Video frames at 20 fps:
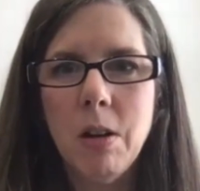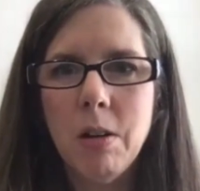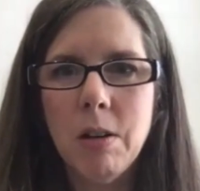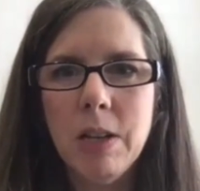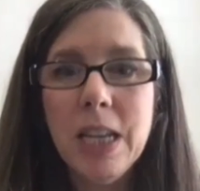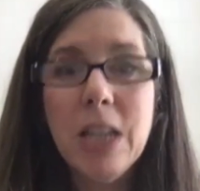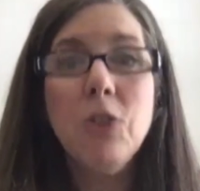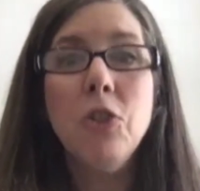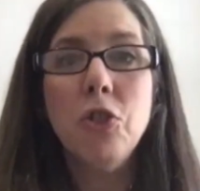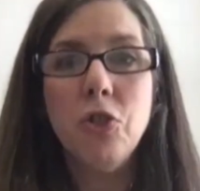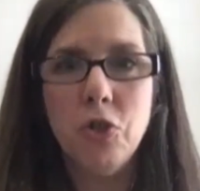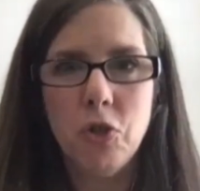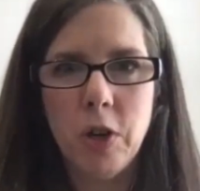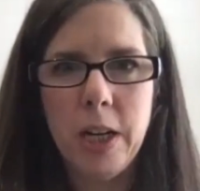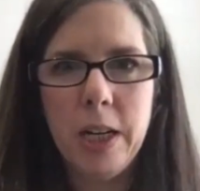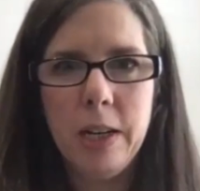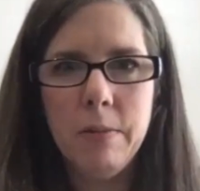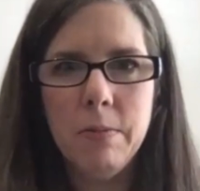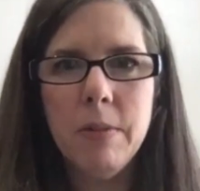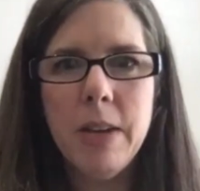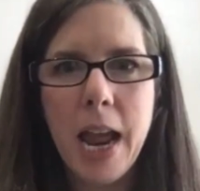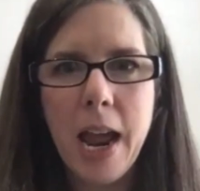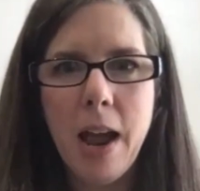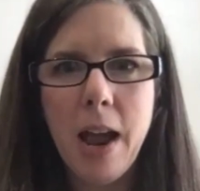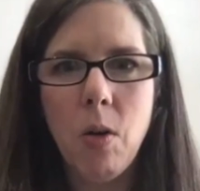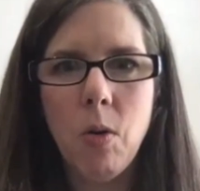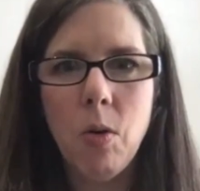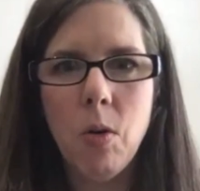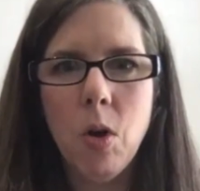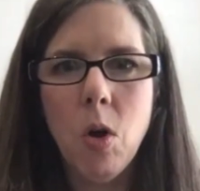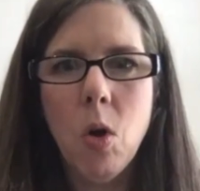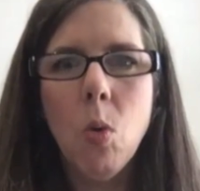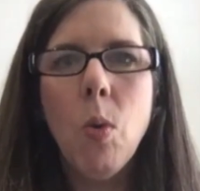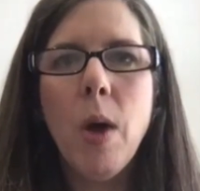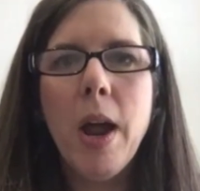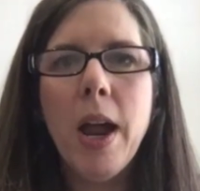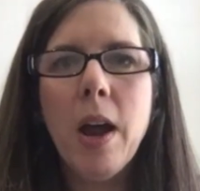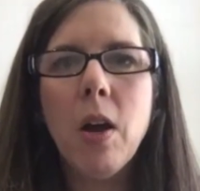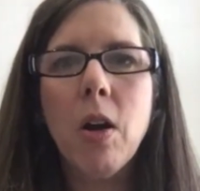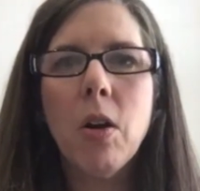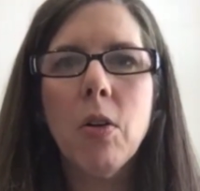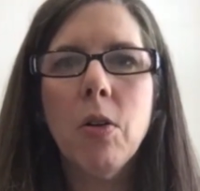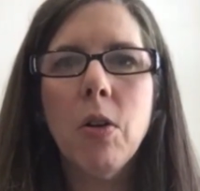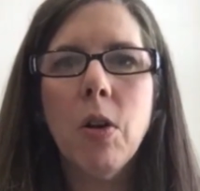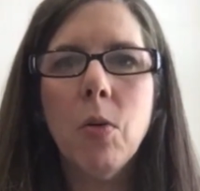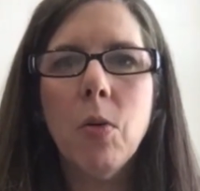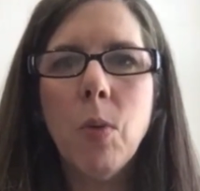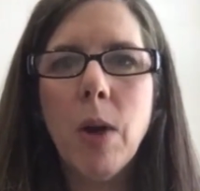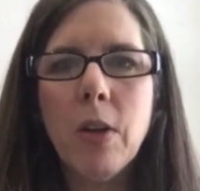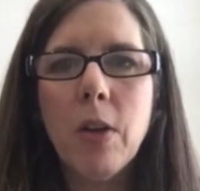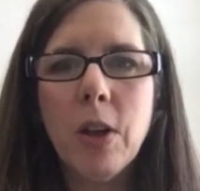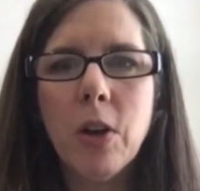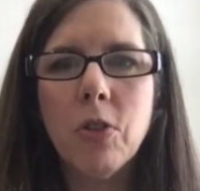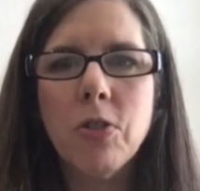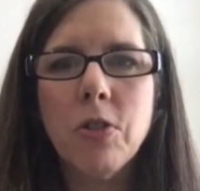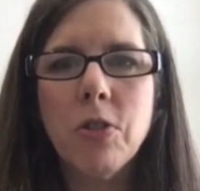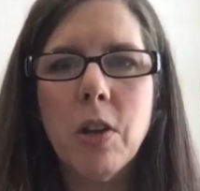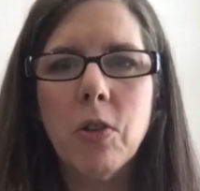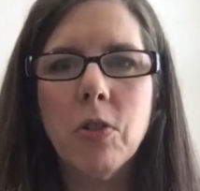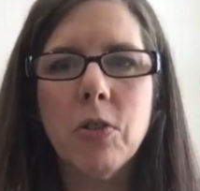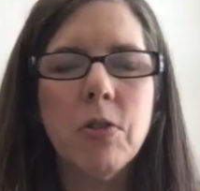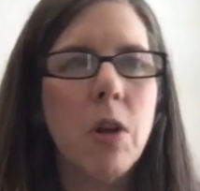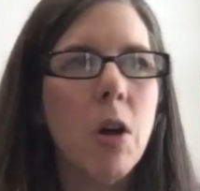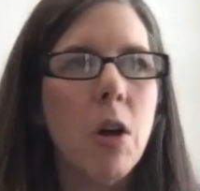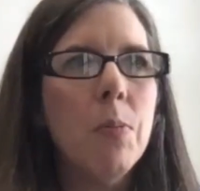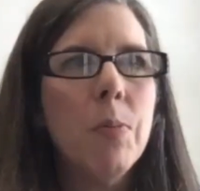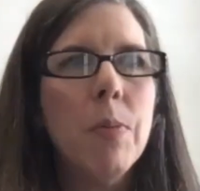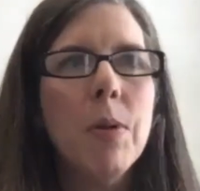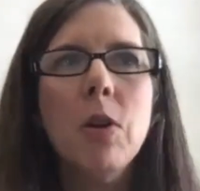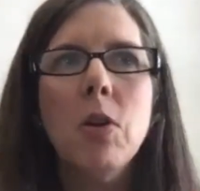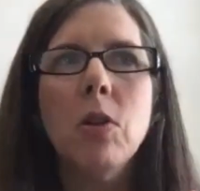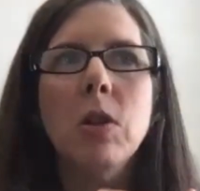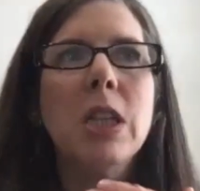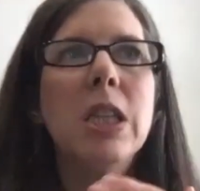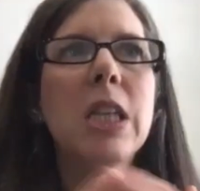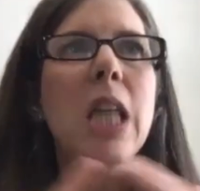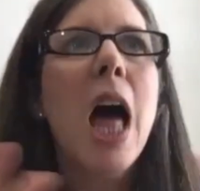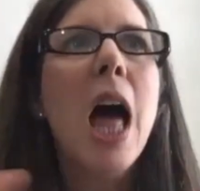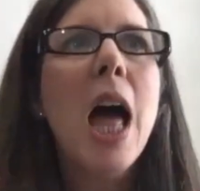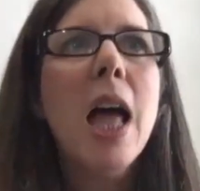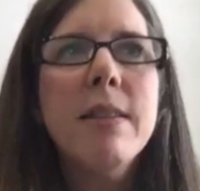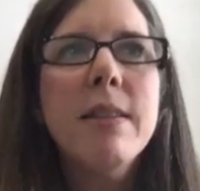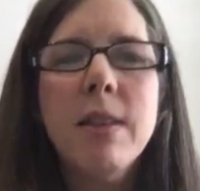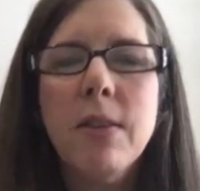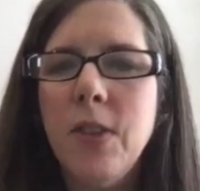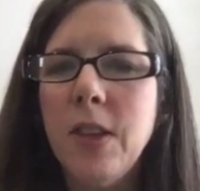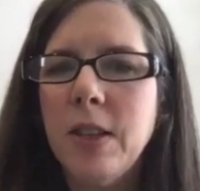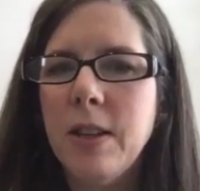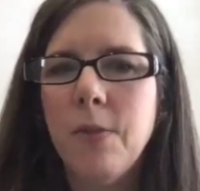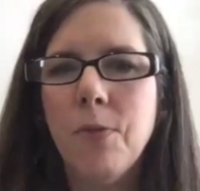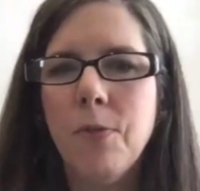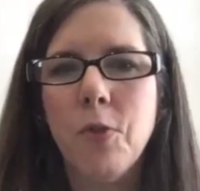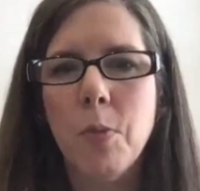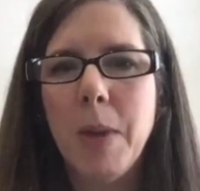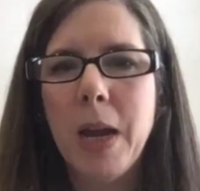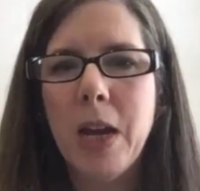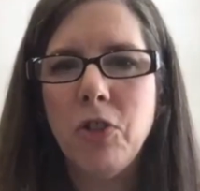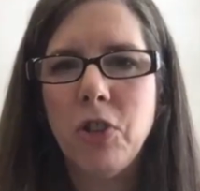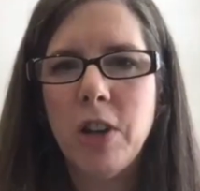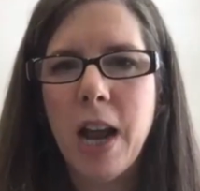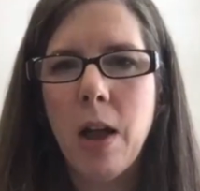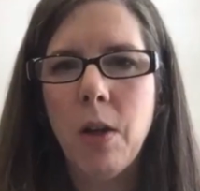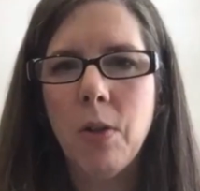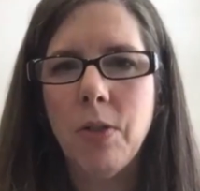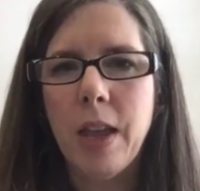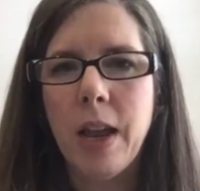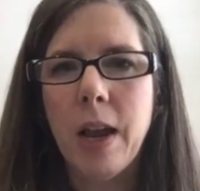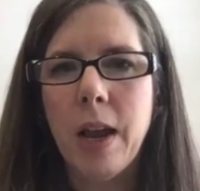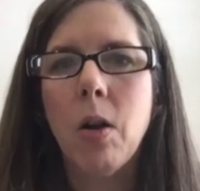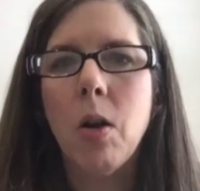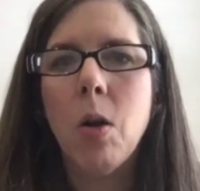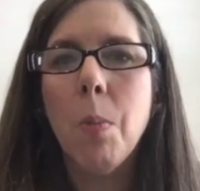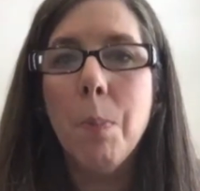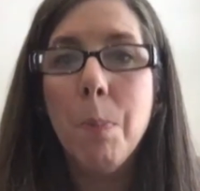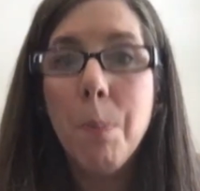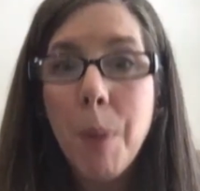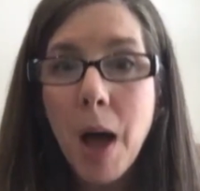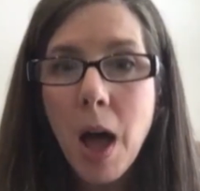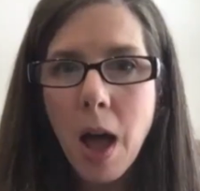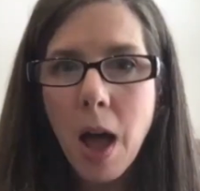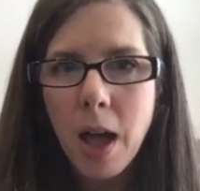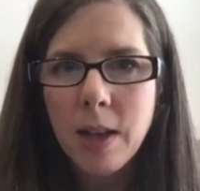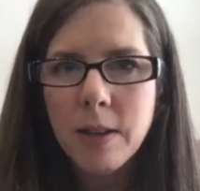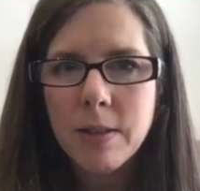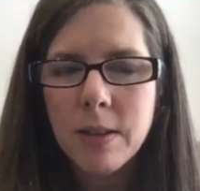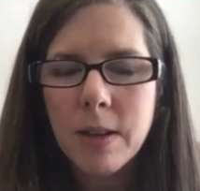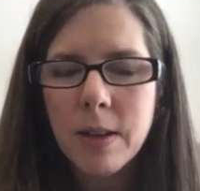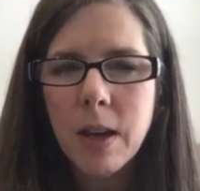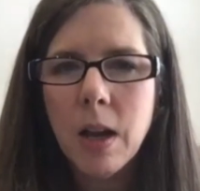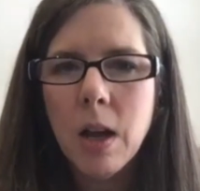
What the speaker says: industry now, where there's lots of this information out there, but